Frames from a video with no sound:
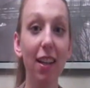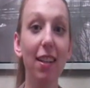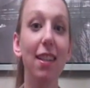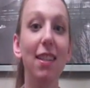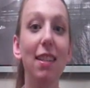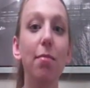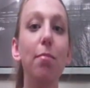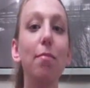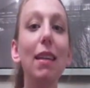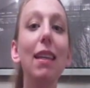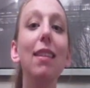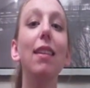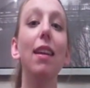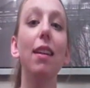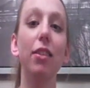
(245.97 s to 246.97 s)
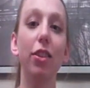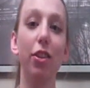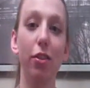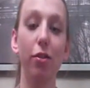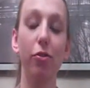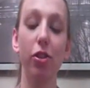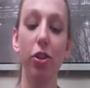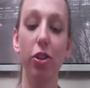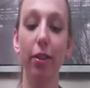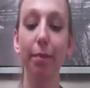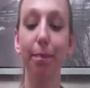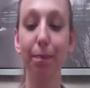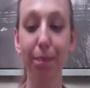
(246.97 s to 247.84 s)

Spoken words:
it doesn't mean that it's good nutrition.